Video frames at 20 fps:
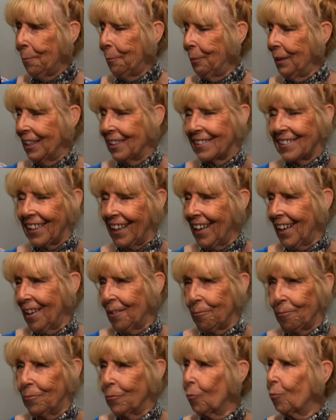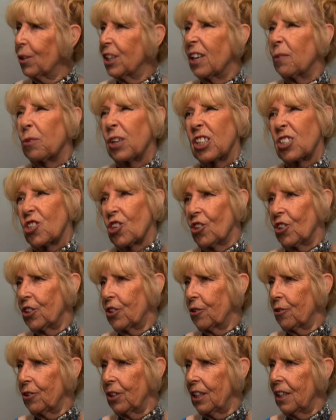But we enjoy
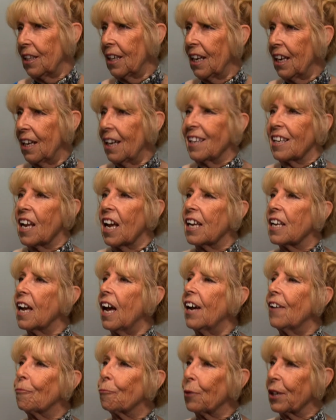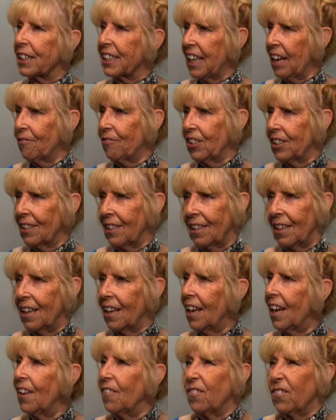doing it. If we're given,
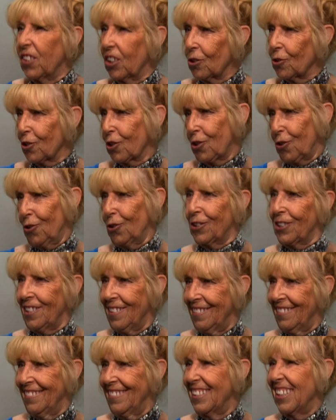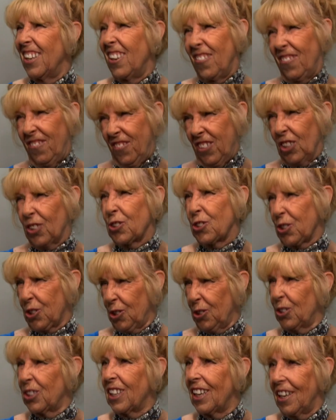it feels good. It feels
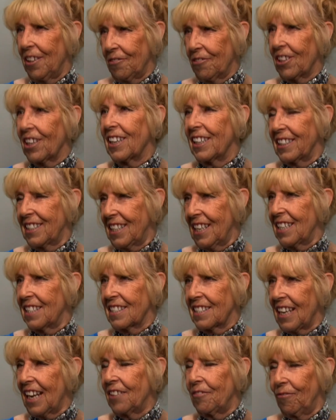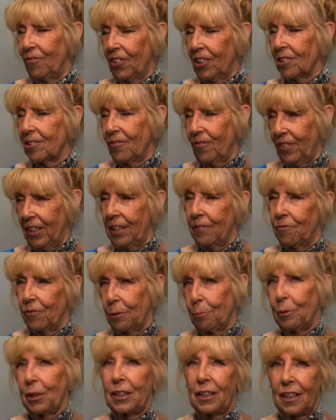good. It really does. I feel for
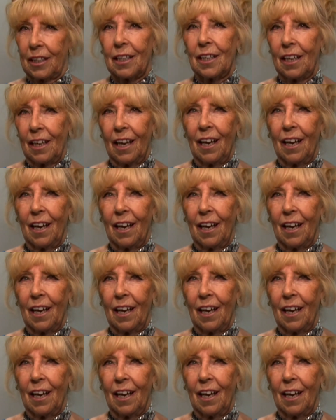everybody.